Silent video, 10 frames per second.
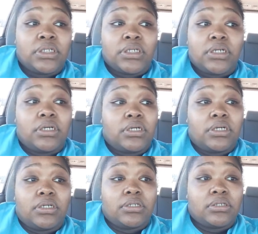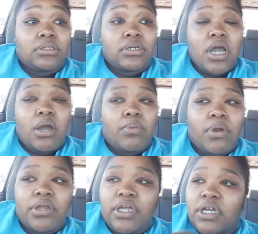I
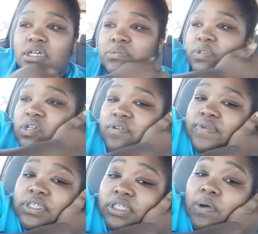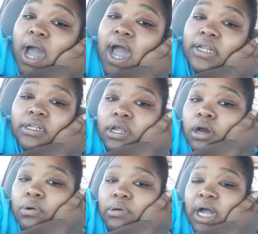work in customer service, so I
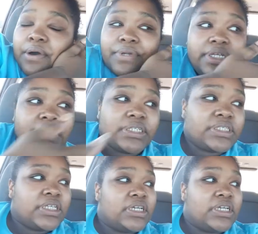know how it is